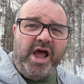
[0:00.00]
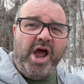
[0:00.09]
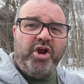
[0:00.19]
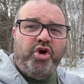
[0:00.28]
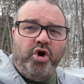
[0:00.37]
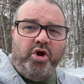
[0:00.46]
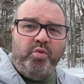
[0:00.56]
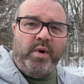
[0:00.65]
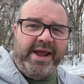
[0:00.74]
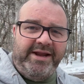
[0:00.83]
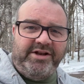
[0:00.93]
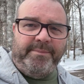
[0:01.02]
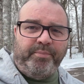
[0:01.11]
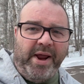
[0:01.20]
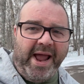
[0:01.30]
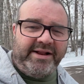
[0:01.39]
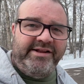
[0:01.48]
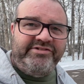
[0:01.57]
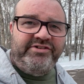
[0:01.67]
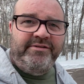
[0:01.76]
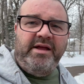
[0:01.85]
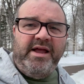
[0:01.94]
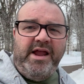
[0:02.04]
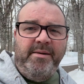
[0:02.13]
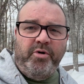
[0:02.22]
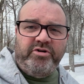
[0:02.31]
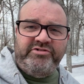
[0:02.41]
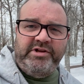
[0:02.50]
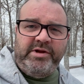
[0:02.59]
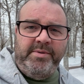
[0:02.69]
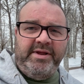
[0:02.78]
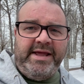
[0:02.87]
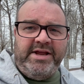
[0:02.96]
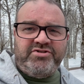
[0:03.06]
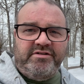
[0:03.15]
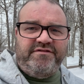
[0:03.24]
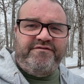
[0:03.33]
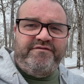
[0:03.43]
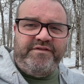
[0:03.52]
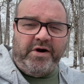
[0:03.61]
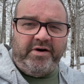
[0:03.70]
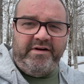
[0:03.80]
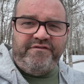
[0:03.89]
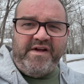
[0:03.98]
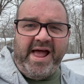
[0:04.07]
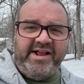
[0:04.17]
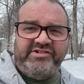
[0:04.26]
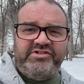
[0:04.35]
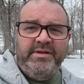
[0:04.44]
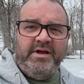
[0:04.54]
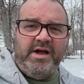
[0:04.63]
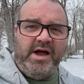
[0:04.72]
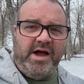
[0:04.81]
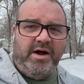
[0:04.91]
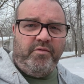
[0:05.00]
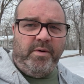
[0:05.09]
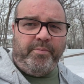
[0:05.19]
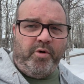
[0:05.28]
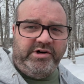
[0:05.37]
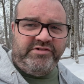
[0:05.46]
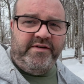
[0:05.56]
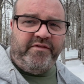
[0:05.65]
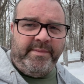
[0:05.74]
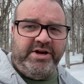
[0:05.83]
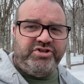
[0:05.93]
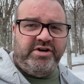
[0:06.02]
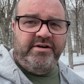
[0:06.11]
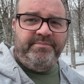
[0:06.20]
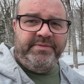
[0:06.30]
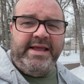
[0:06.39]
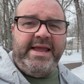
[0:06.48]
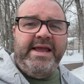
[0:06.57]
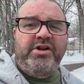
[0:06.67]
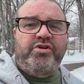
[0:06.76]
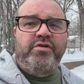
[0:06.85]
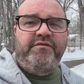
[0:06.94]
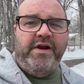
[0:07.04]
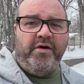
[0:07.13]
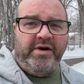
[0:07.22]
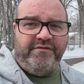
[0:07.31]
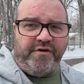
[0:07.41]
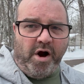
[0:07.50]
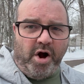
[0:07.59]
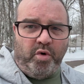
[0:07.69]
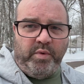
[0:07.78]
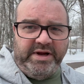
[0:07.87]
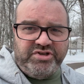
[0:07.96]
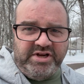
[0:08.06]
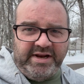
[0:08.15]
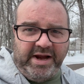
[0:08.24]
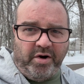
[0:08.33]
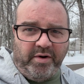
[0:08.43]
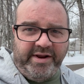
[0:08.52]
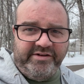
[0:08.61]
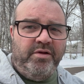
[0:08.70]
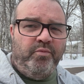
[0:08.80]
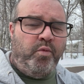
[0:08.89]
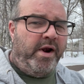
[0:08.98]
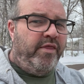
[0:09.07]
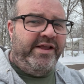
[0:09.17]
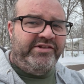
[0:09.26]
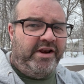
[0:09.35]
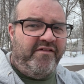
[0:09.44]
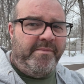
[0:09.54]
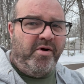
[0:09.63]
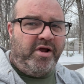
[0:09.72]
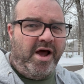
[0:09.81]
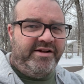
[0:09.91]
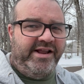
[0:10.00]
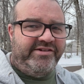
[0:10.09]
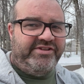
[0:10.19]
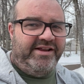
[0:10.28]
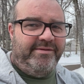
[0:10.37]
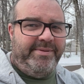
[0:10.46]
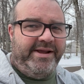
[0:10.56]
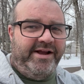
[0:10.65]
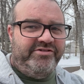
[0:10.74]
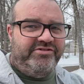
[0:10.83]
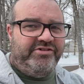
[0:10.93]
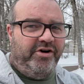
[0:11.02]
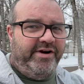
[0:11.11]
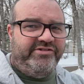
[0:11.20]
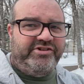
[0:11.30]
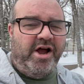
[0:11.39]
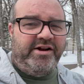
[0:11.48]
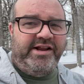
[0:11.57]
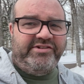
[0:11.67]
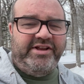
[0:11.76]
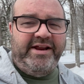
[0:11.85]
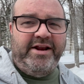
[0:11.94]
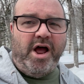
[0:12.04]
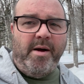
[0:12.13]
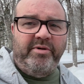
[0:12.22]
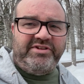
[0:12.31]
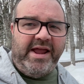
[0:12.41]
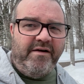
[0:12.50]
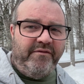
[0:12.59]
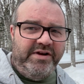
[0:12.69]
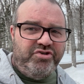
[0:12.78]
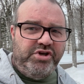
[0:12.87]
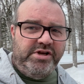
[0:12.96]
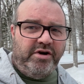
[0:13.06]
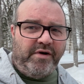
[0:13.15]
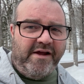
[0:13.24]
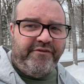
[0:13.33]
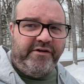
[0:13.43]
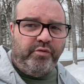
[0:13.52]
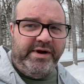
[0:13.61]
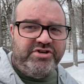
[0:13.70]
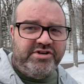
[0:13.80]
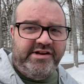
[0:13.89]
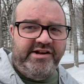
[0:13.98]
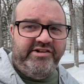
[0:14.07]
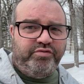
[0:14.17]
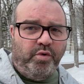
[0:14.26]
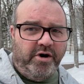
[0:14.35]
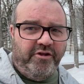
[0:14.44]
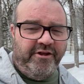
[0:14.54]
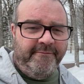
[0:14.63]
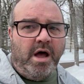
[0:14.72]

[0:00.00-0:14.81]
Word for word: a good way to practice emergency communications. Very fast uh, reports of information into very far reaching areas. One of the things I love about contesting, because there is contest that hit almost every geographic region in this world,